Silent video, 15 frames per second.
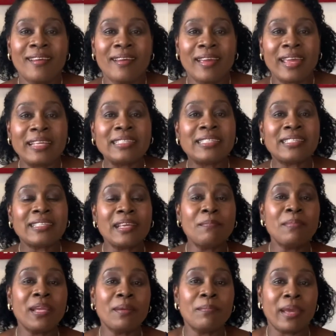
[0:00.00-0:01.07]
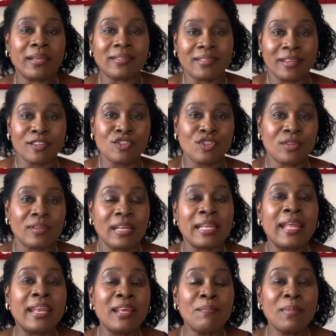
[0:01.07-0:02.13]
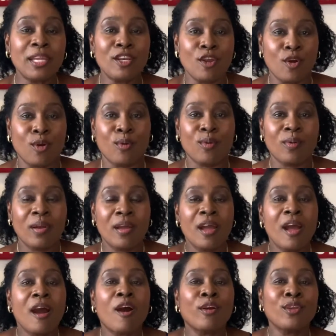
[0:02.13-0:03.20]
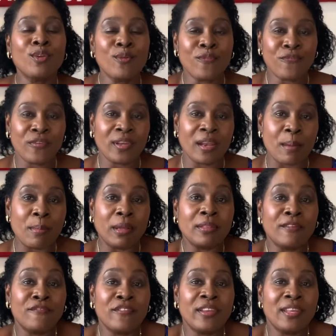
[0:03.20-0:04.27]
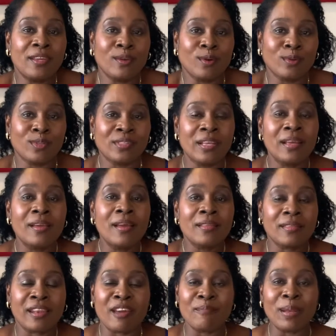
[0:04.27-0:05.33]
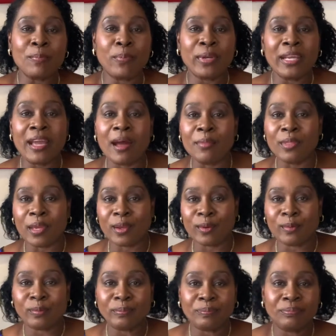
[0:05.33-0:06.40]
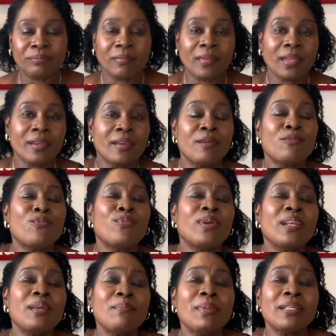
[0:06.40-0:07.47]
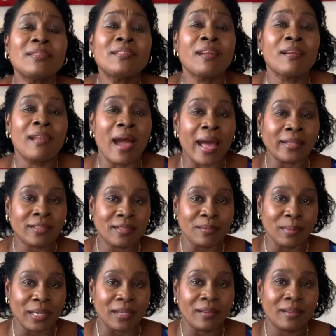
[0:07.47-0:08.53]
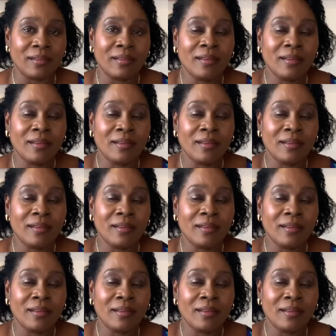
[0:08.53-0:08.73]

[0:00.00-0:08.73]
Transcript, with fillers: and sent me a message letting me know how you feel about the videos that I've been putting out there. It really means a lot to me